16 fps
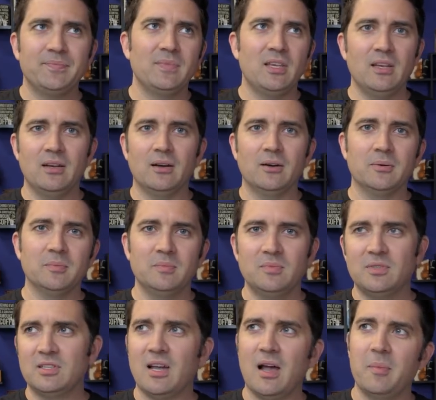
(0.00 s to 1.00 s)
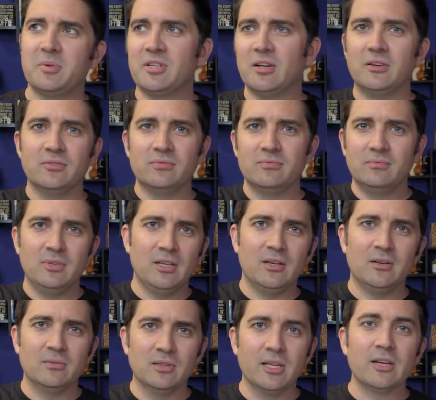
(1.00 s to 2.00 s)
you know, top shelf, you
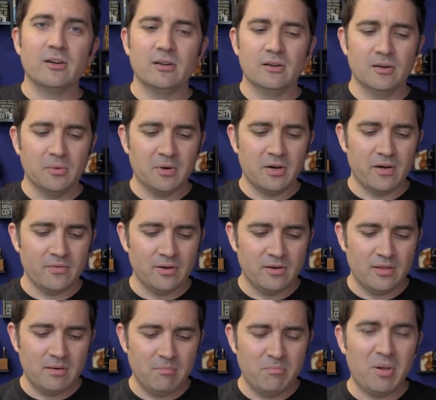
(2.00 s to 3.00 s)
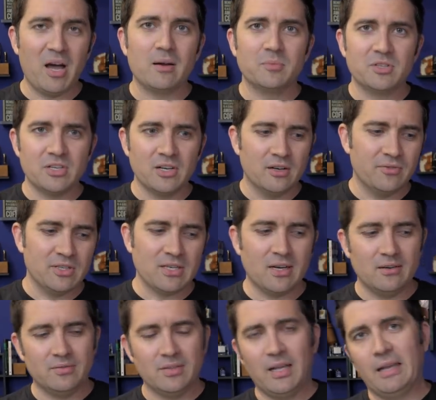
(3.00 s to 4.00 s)
know, liquor or whatever. And then bottom shelf is
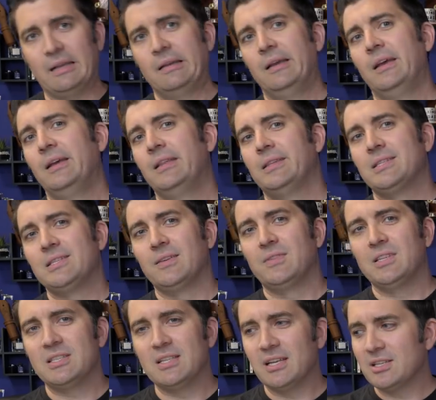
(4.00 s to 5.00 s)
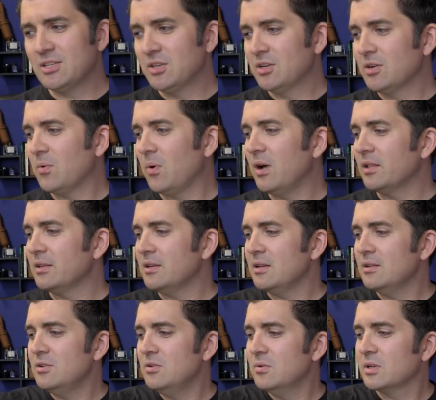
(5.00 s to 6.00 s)
kind of like the stuff that's not as good a quality
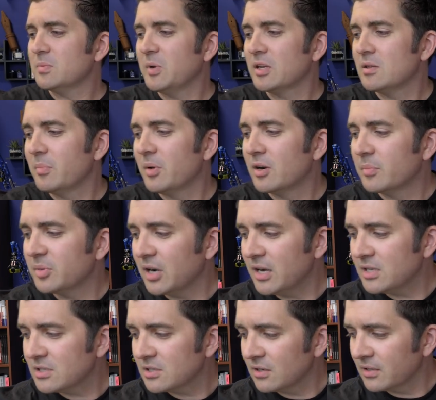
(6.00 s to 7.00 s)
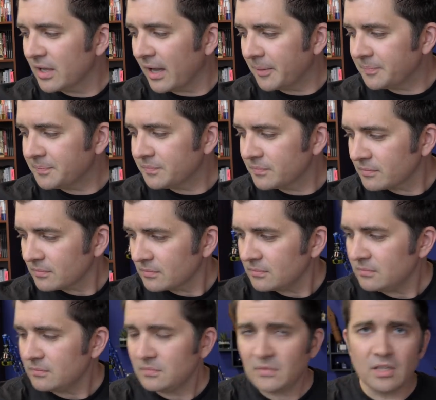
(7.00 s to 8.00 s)
and you expect a better price and all that.
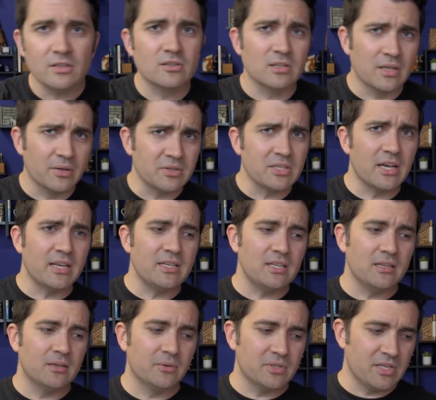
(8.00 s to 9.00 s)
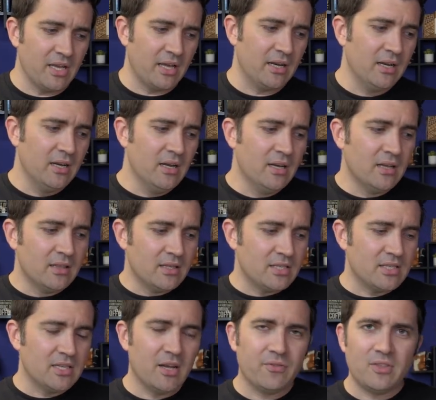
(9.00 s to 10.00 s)
So that was the idea, was that the
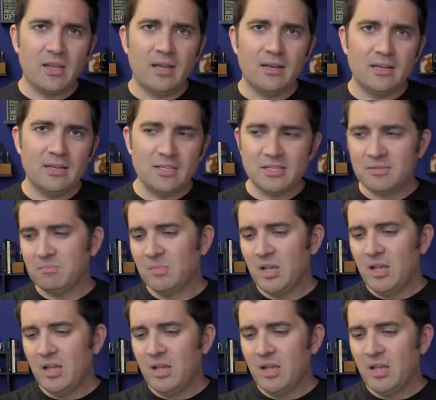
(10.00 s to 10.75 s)
stuff that is